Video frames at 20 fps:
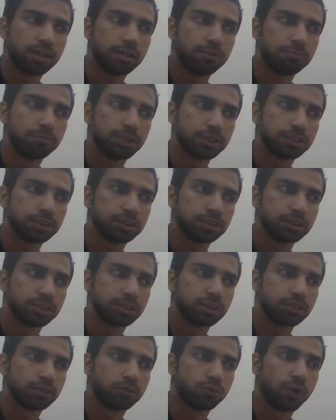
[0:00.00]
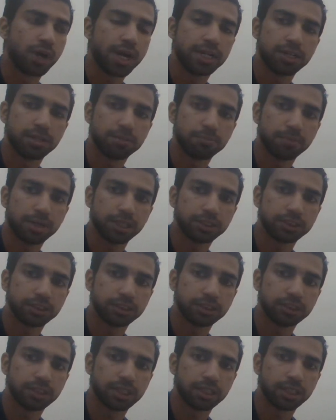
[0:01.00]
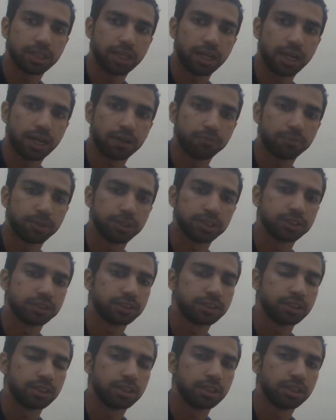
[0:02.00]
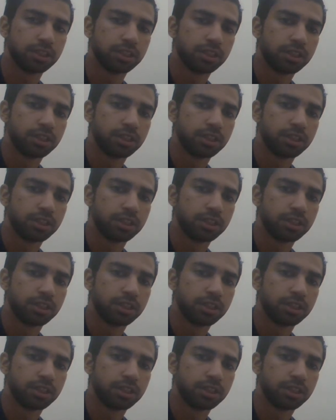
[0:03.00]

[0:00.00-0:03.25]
much wider margin than they have, but still